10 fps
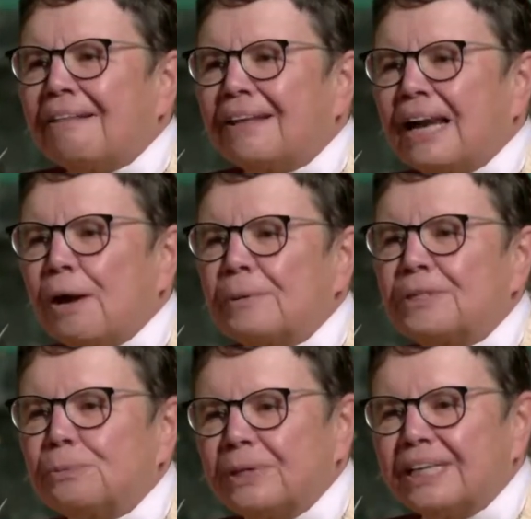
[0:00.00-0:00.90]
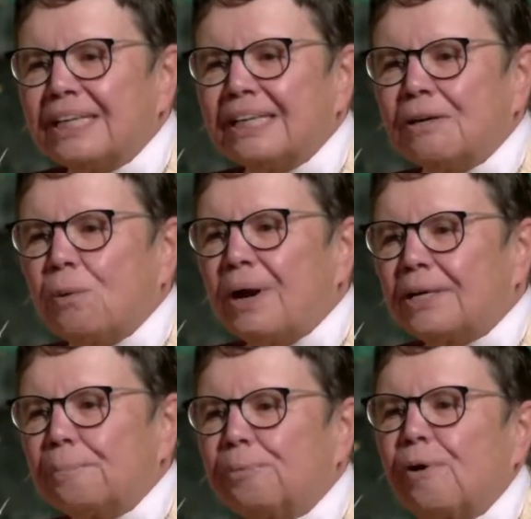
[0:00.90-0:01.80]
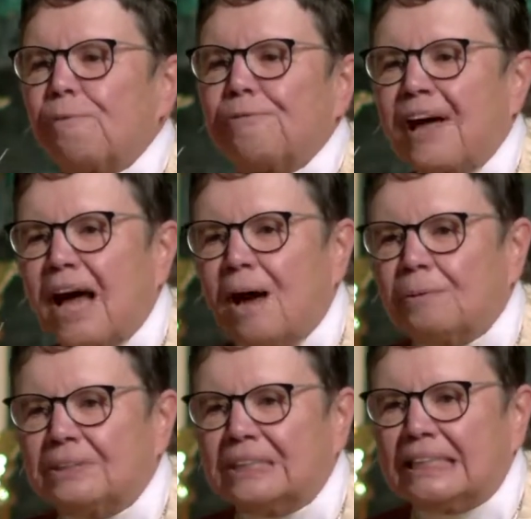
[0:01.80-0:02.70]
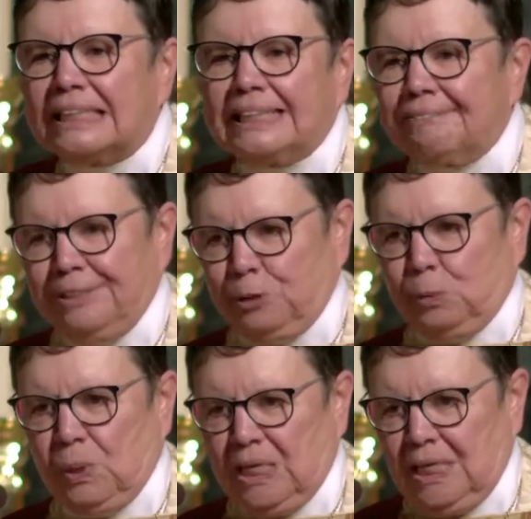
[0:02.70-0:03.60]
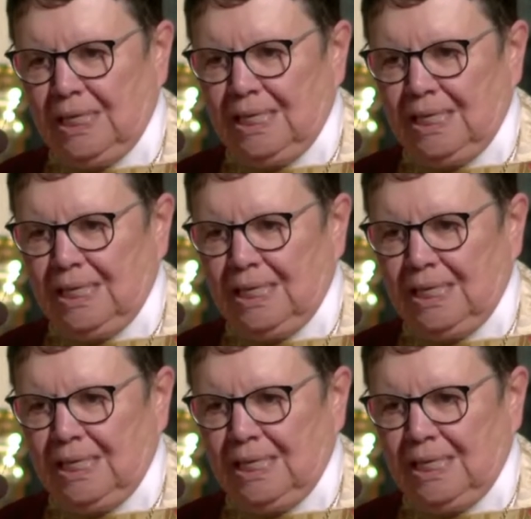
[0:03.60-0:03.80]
that I was really quite a profound individual